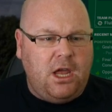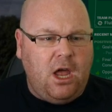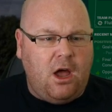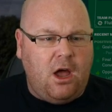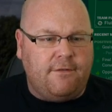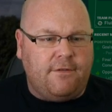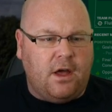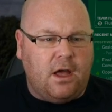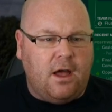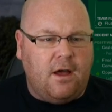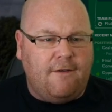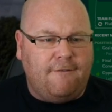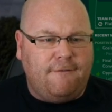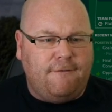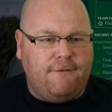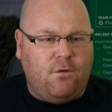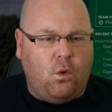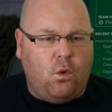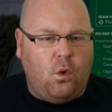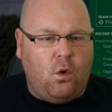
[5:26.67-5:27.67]
cover
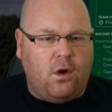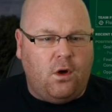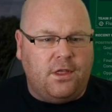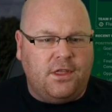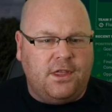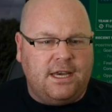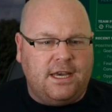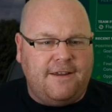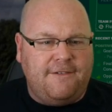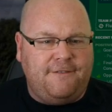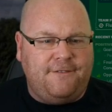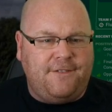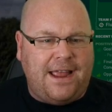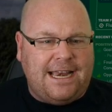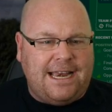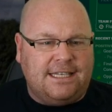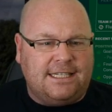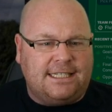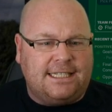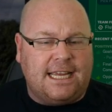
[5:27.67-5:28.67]
for the
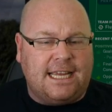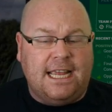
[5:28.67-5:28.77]
defence.